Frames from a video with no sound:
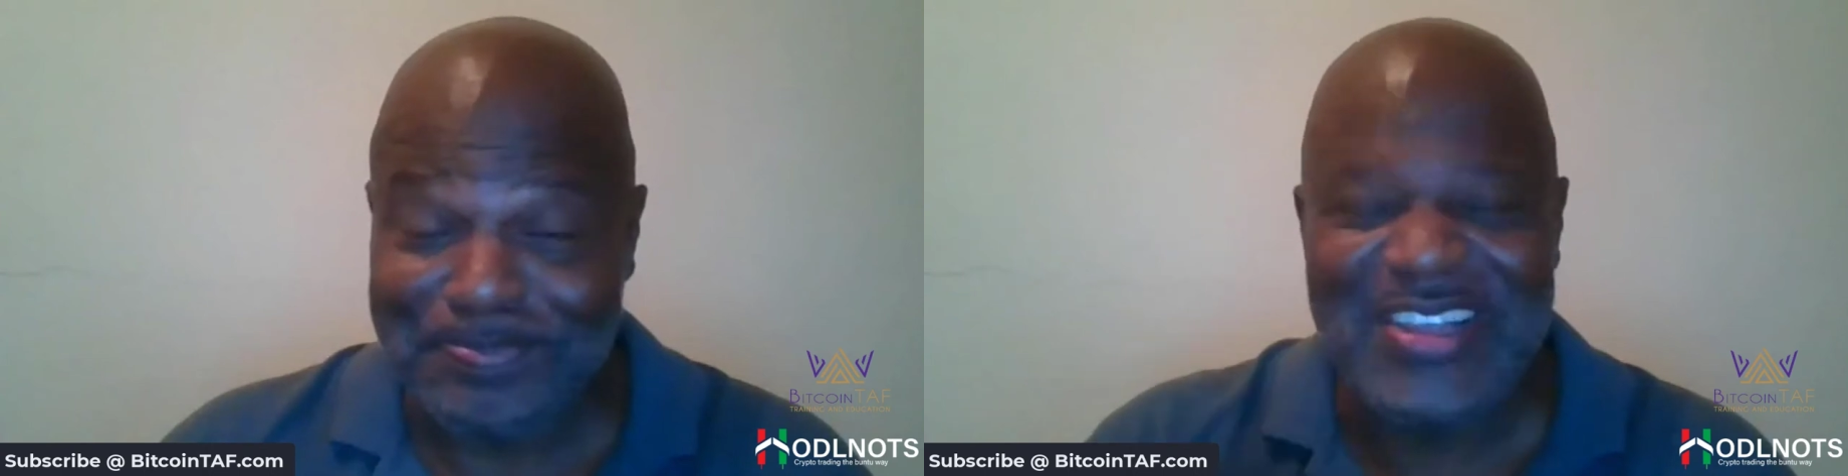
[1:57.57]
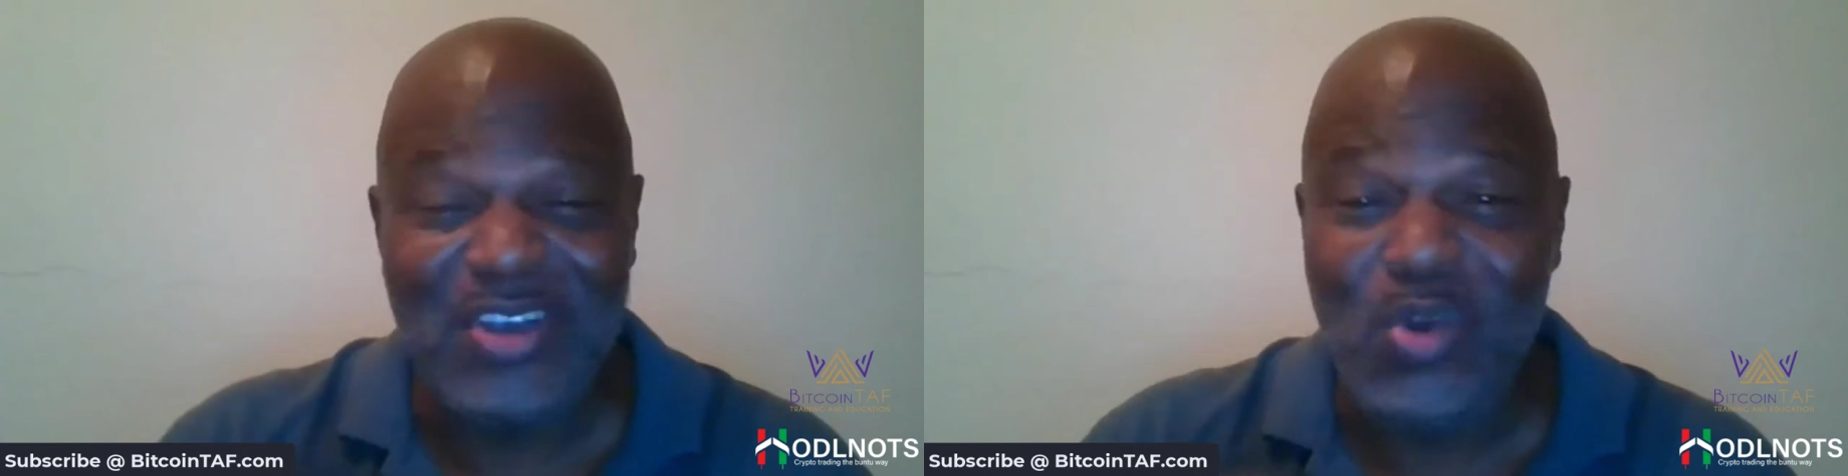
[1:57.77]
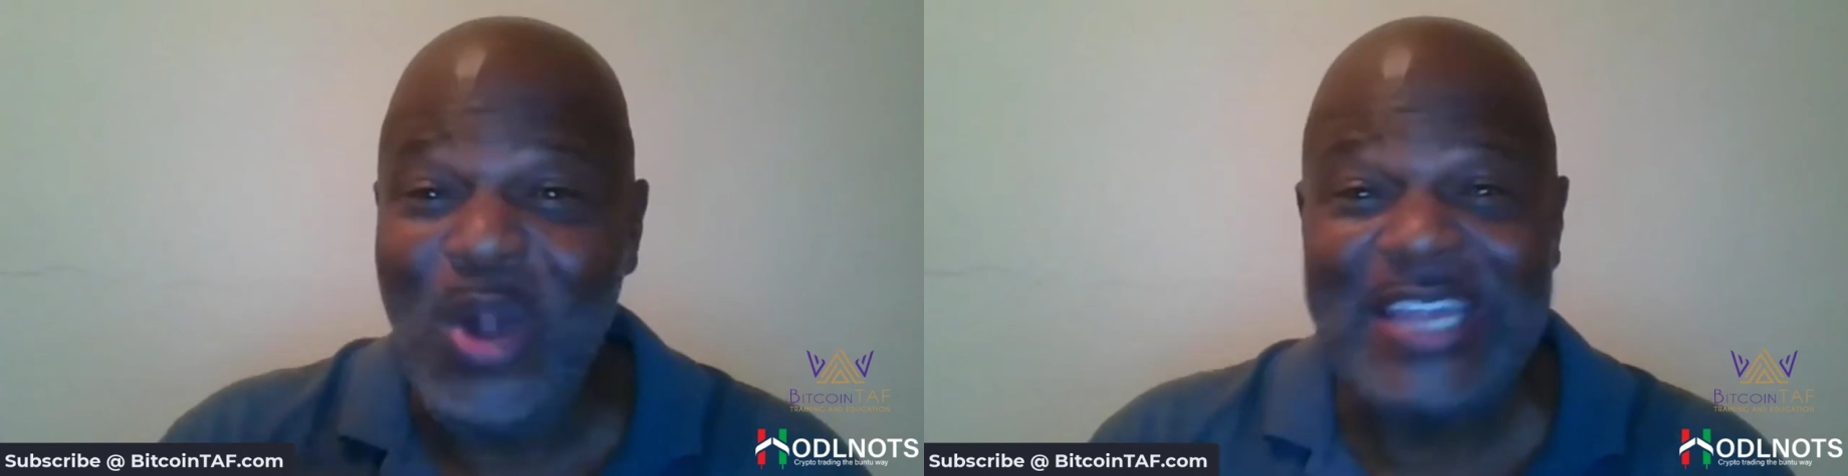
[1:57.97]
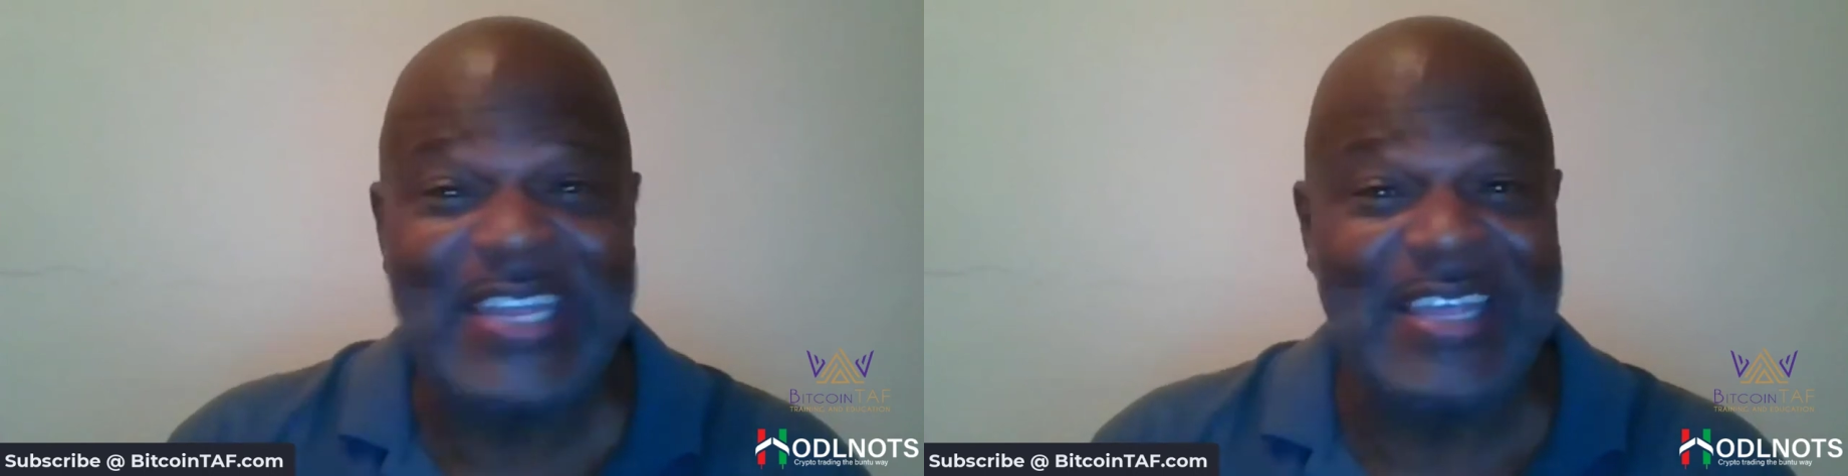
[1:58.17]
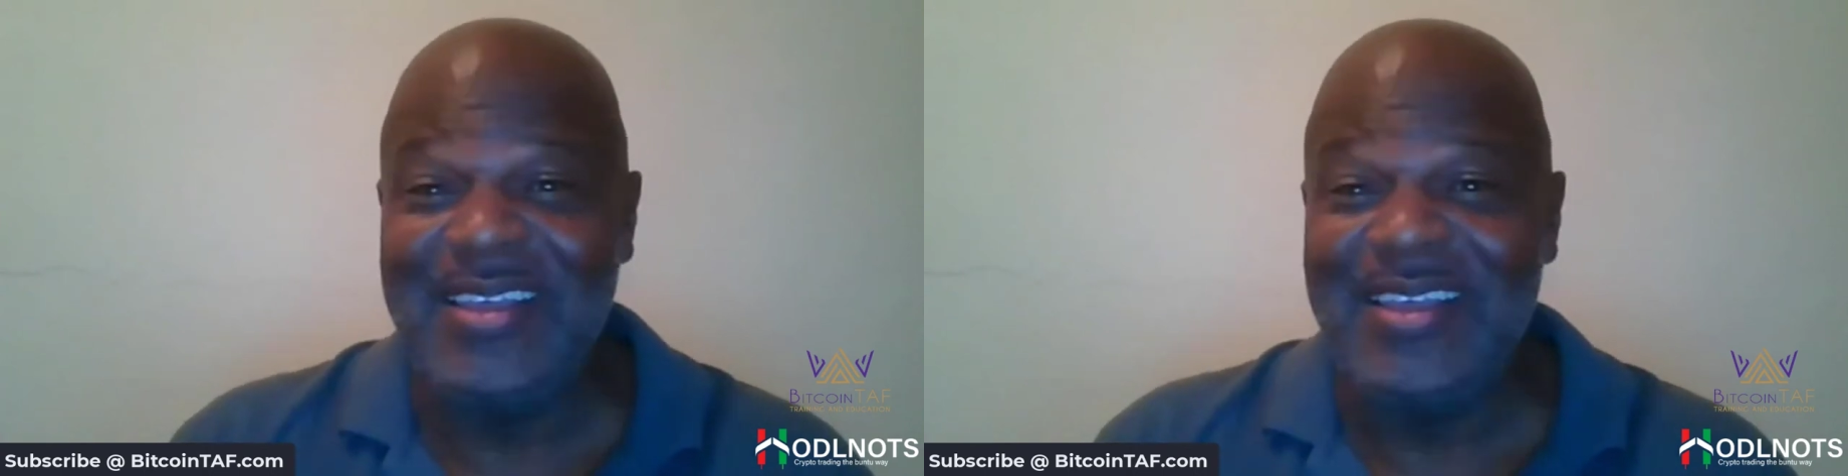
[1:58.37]
The
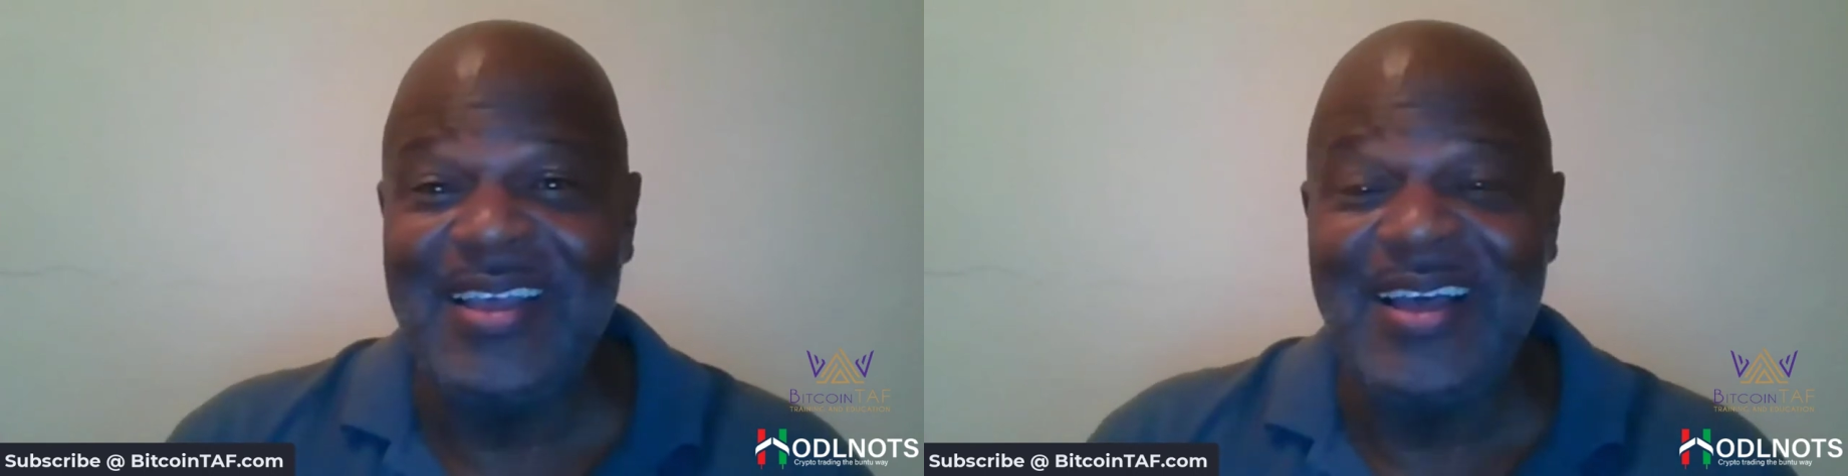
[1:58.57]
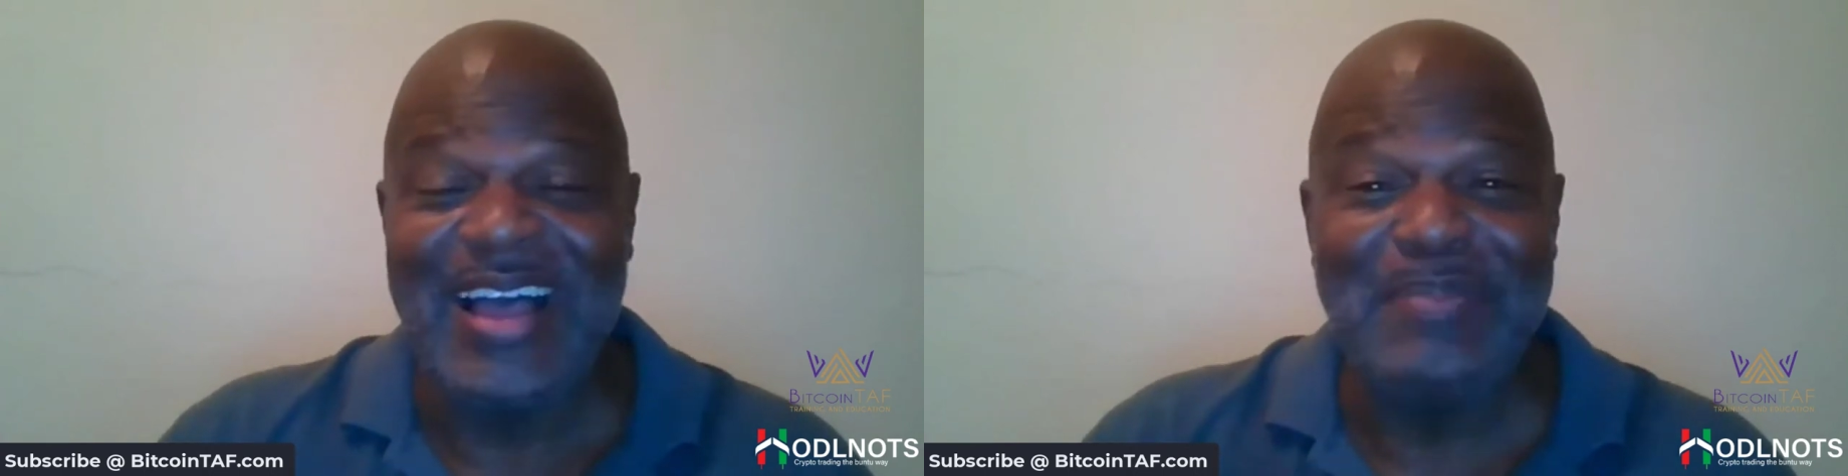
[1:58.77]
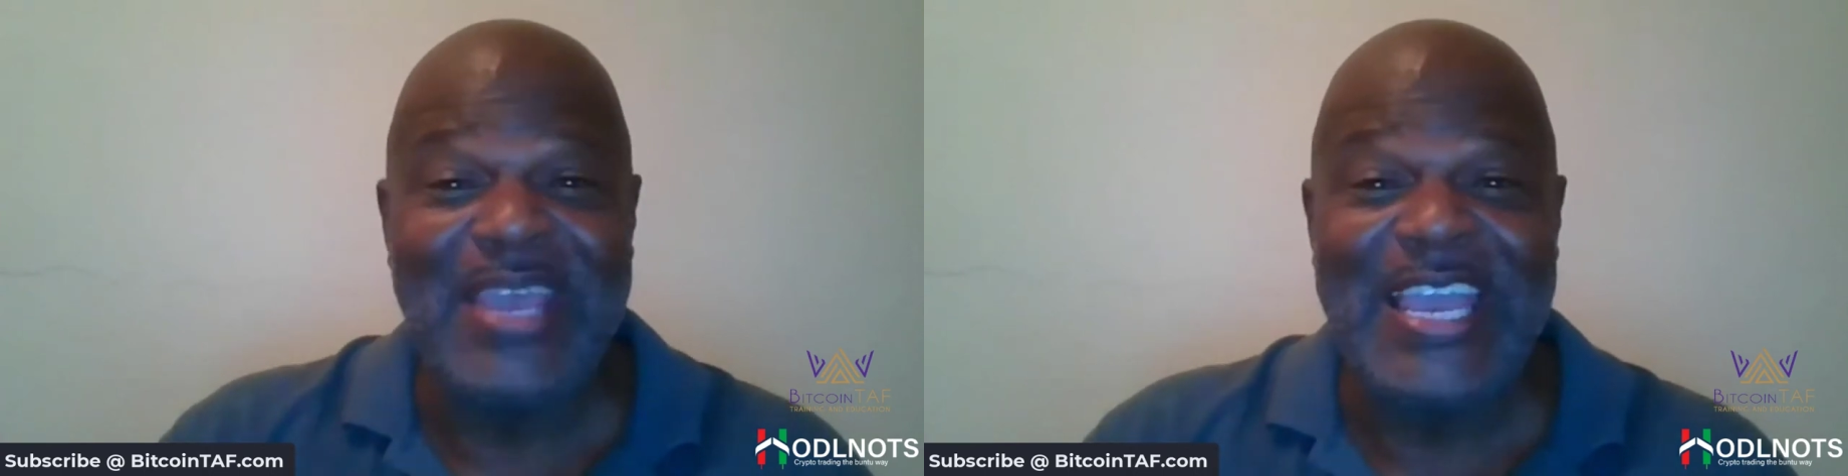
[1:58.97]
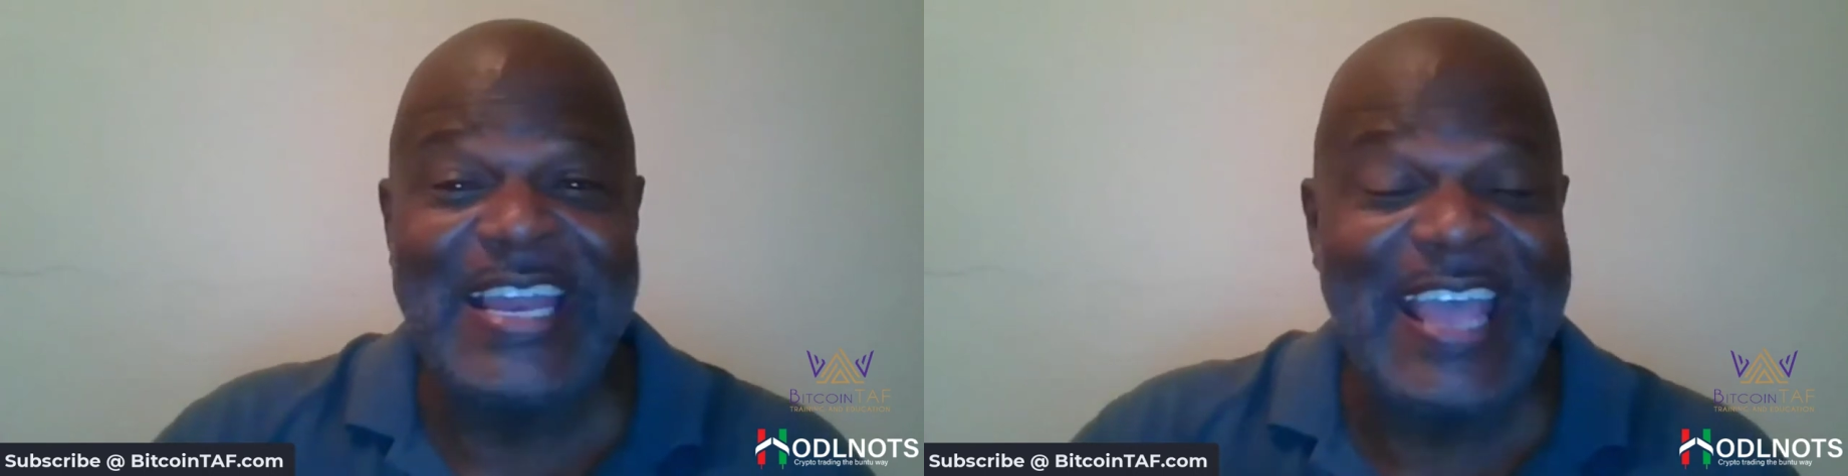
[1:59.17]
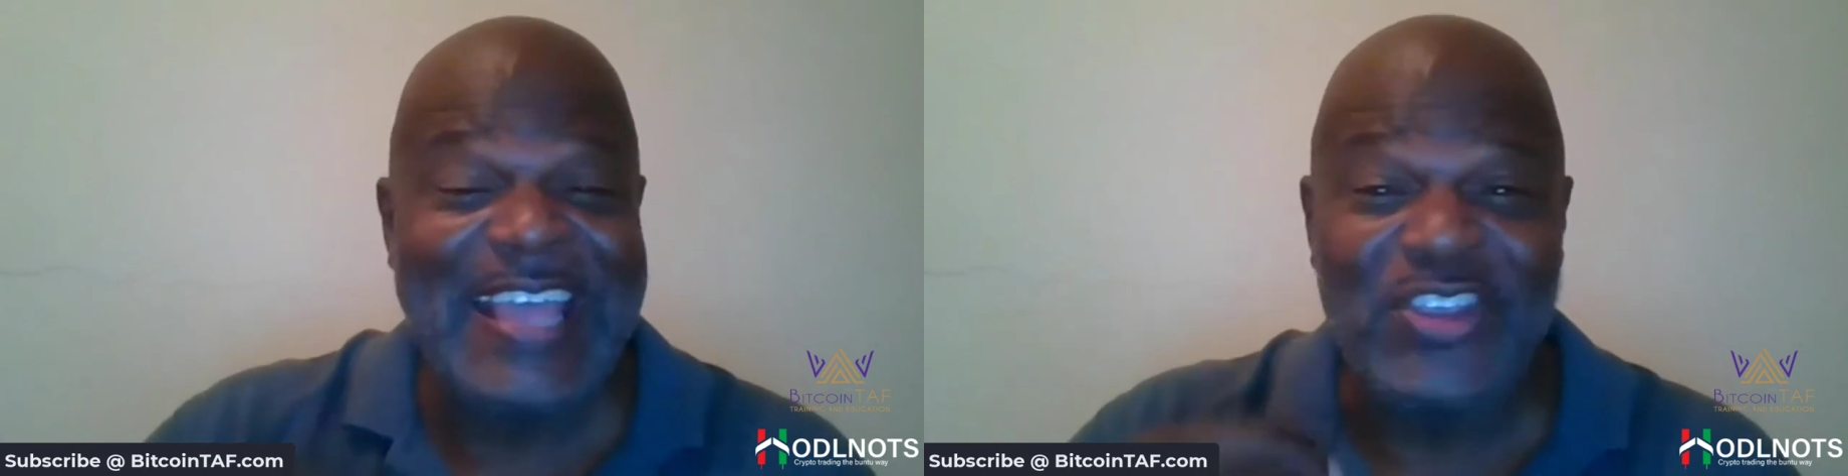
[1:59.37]
quality, I mean,